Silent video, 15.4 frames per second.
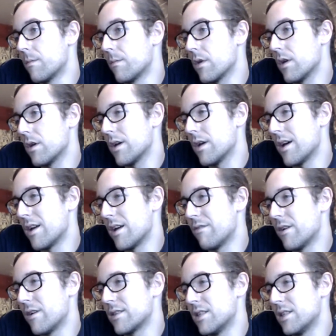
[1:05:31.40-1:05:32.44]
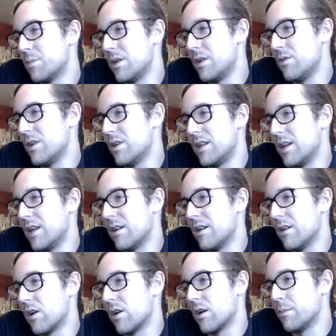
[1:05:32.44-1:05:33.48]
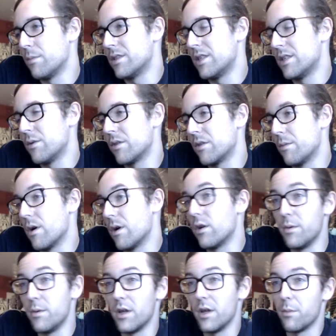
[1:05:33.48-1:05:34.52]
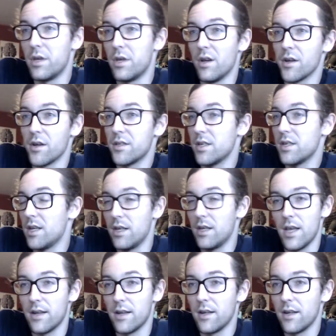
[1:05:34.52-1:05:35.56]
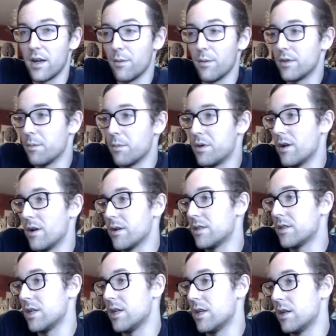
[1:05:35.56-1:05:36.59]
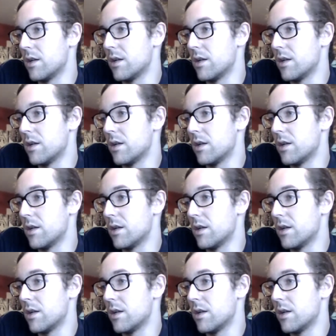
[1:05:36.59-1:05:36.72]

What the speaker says: Hanavlog says, but you didn't get an RBC with them. Oh, you mean a PRC? Yeah, it didn't come with a PRC.